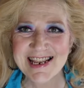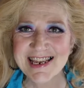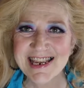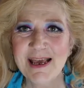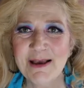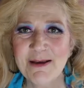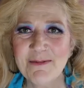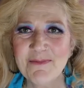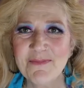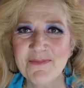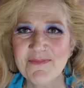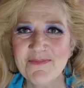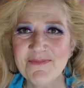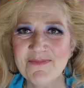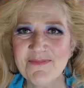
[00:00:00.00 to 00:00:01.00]
it
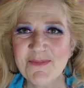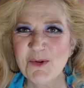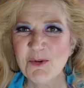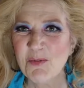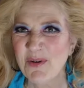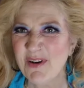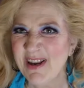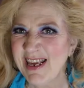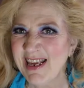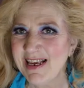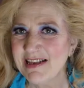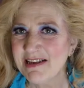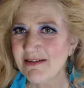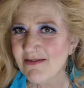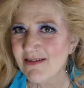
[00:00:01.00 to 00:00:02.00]
was pretty
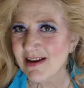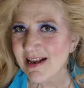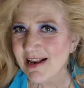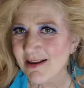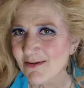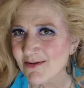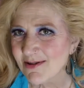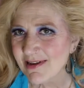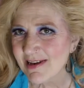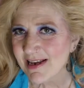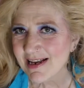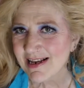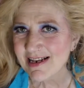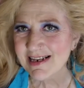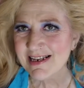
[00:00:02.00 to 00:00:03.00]
easy really, wasn't
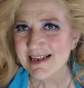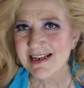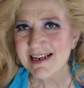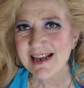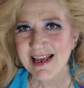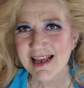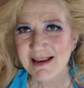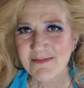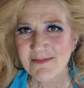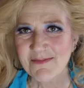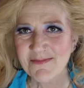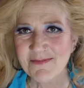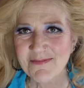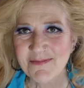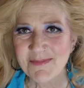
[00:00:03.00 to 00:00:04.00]
it?
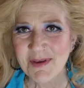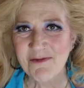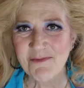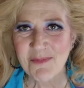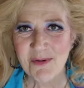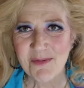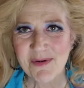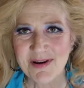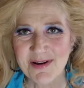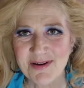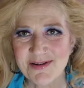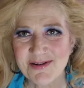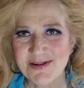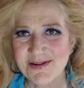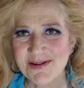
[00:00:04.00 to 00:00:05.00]
I've probably not
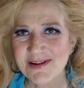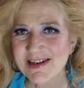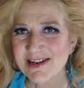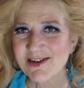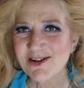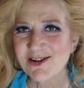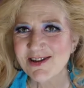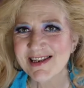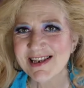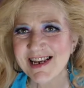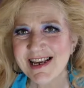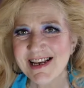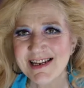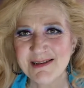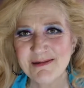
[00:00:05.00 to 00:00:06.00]
done it
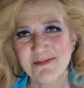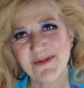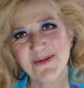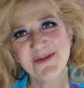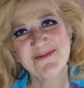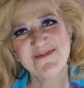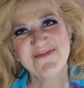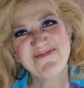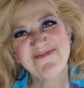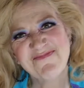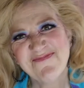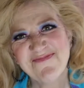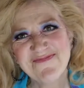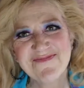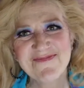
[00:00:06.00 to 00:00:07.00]
justice, but
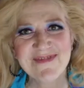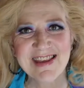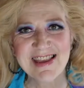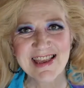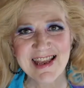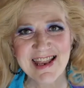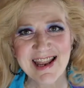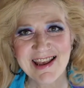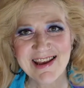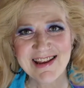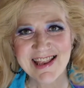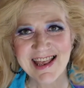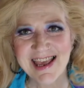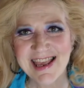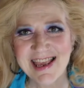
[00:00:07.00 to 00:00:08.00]
you know,
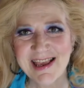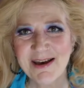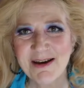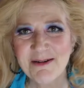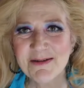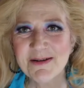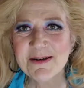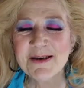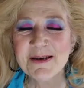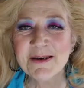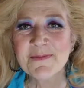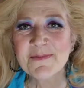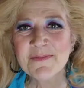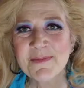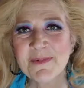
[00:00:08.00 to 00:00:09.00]
there you go.
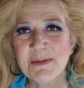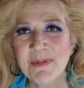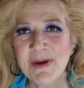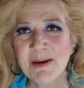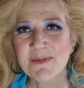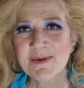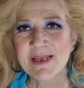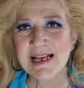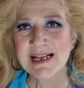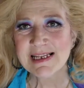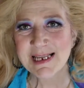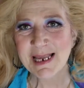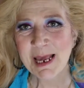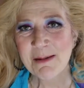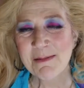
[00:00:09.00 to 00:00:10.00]
Perhaps next
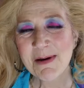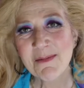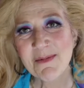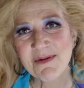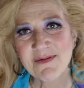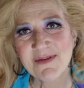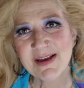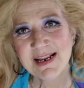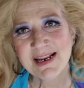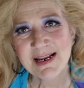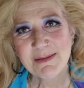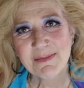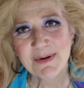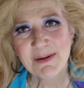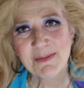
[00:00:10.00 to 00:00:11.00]
time I'll be feeling a
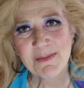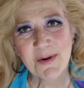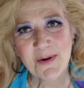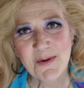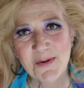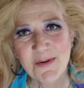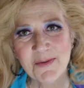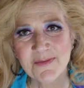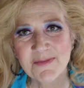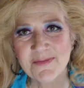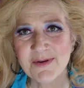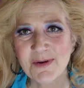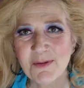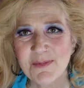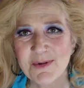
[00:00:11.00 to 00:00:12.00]
bit more
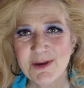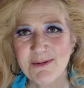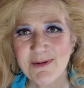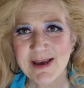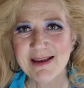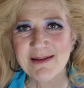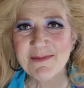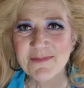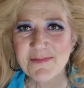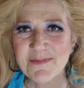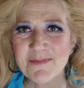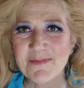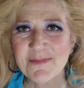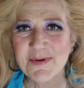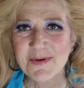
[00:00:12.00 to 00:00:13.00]
up to it.
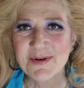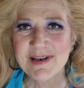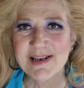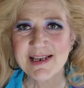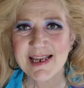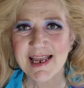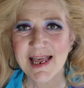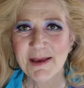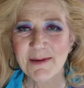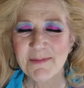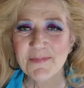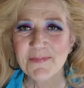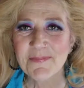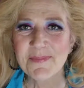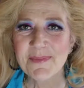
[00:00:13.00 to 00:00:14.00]
But
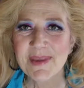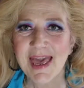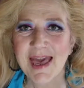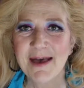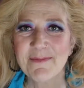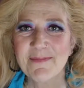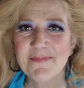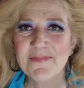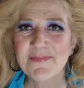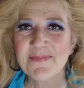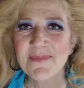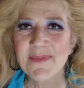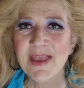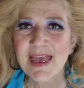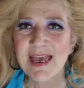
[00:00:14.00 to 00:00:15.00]
yeah,
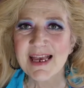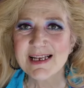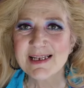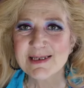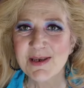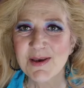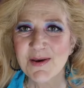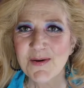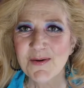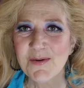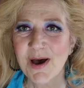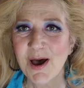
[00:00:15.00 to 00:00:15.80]
so